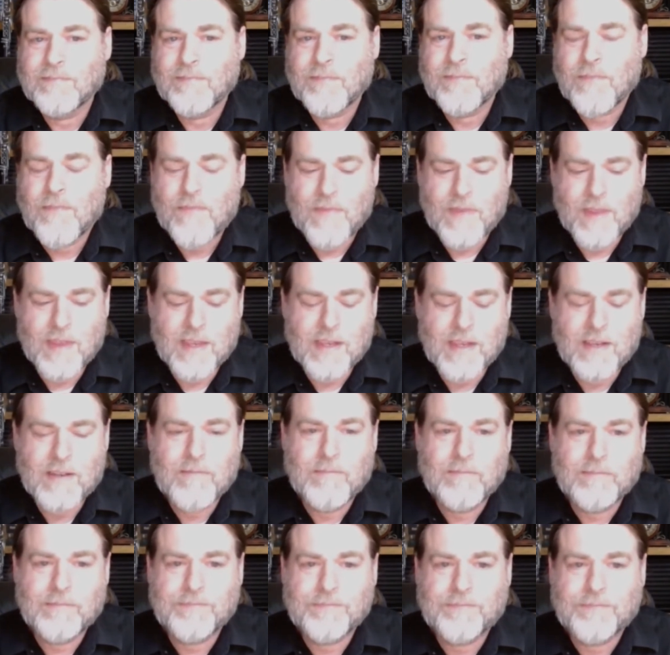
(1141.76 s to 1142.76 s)

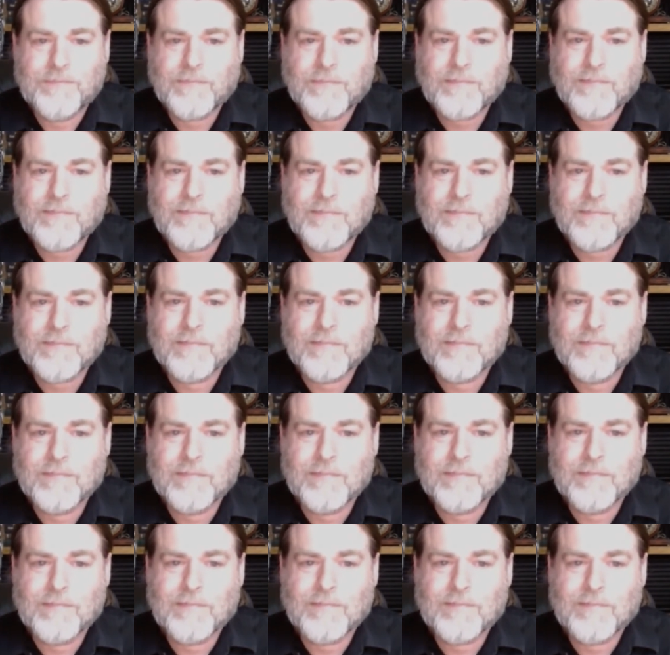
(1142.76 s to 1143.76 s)

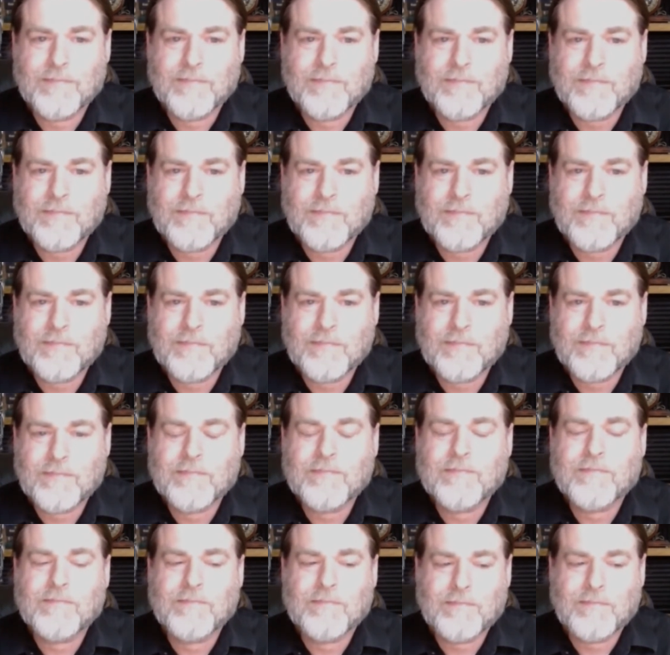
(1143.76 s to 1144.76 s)

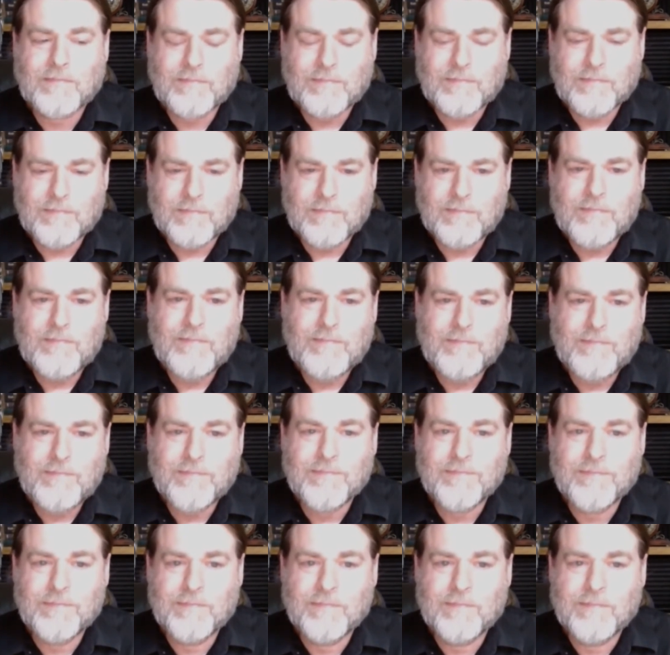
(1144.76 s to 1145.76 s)

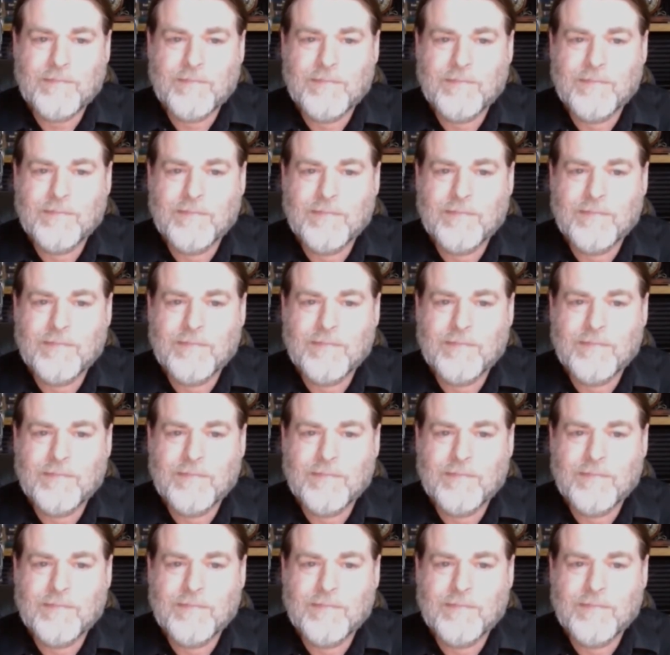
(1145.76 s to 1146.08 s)
(not speaking)